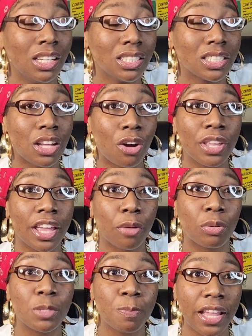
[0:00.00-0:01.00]
So yeah,
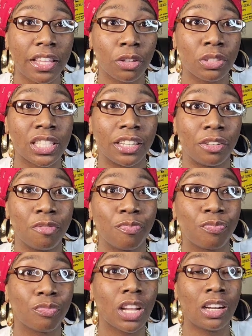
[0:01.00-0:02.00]
respect yourself.
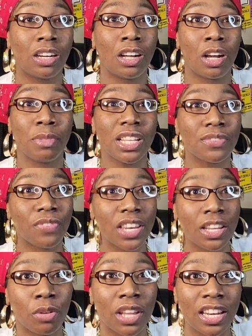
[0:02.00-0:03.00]
Um, this
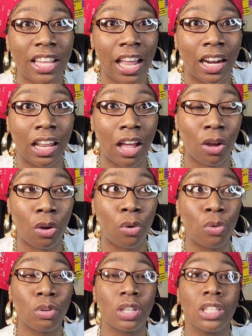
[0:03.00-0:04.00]
video getting kind of
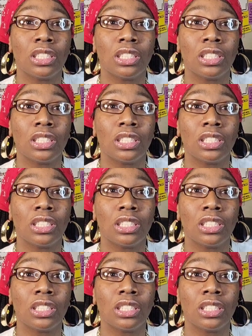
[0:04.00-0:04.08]
long,